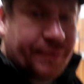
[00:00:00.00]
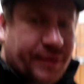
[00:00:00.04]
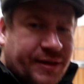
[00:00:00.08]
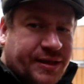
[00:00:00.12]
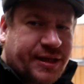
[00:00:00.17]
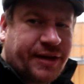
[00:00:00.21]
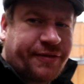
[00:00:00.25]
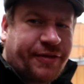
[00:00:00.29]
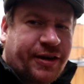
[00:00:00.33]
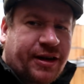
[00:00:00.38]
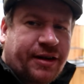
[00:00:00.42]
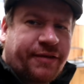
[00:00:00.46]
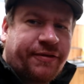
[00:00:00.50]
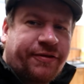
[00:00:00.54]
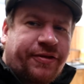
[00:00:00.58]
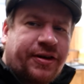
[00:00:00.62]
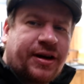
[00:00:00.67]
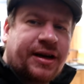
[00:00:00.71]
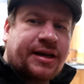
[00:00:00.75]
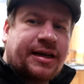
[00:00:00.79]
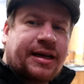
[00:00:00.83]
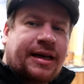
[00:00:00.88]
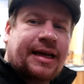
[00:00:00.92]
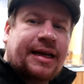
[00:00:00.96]
See if I can
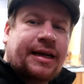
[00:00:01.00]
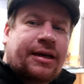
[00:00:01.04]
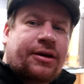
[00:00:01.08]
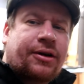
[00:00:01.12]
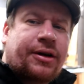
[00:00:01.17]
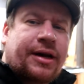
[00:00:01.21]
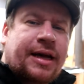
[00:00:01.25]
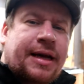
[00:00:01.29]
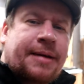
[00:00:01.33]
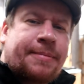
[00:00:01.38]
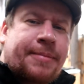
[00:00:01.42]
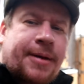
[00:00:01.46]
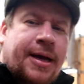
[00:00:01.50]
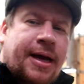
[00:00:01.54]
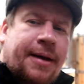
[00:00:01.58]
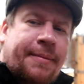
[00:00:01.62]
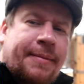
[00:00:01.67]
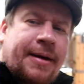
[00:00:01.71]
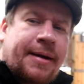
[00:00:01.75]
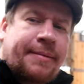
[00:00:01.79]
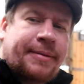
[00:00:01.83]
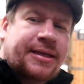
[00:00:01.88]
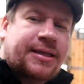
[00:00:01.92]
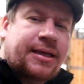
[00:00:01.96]
find a link on eBay
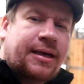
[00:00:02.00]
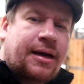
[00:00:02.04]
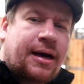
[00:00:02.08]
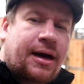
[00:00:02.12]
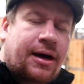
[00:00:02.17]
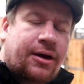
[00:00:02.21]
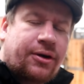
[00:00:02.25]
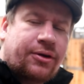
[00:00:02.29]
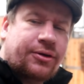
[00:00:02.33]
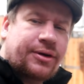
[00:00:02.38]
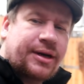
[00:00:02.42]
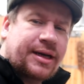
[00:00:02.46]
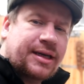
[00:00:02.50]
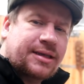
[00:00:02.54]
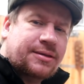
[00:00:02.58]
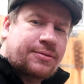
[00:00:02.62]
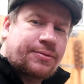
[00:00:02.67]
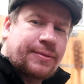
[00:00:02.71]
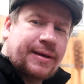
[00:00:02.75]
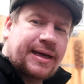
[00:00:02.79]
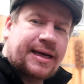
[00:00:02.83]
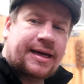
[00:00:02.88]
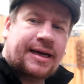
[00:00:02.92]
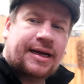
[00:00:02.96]
maybe tonight or next
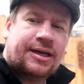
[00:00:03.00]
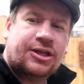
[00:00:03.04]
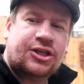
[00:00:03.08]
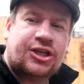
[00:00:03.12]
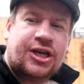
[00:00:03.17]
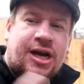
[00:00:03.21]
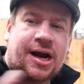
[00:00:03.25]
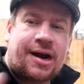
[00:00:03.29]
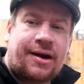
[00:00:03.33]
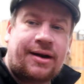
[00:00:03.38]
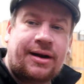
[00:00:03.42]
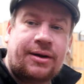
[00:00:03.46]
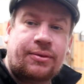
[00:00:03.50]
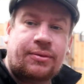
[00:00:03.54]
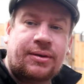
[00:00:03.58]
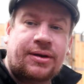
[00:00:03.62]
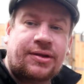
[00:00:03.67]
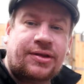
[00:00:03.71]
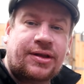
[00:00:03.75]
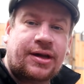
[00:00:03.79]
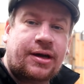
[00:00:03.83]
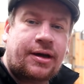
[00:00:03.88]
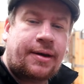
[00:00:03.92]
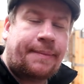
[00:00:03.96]
week and I'll share it
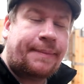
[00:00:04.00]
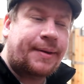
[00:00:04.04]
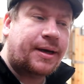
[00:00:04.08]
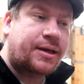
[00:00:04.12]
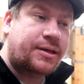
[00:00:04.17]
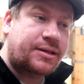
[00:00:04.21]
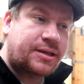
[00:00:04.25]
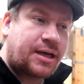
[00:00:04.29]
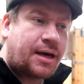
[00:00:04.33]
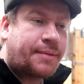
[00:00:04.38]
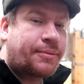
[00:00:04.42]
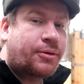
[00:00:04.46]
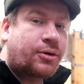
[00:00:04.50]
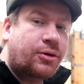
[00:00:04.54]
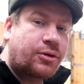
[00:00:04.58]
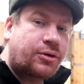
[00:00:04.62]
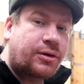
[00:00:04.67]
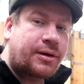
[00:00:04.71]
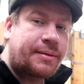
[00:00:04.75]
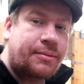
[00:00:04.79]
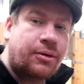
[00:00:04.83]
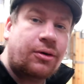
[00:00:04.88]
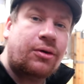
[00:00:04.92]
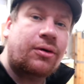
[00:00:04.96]
with you because I'm
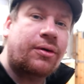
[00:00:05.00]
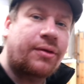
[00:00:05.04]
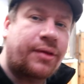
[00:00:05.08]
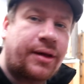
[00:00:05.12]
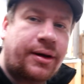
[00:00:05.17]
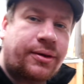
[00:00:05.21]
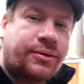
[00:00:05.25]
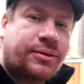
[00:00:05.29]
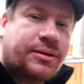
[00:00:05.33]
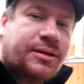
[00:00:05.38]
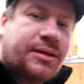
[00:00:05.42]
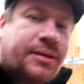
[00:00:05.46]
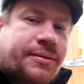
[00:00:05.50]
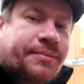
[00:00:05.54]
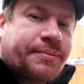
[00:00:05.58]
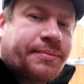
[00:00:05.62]
ordering more of those.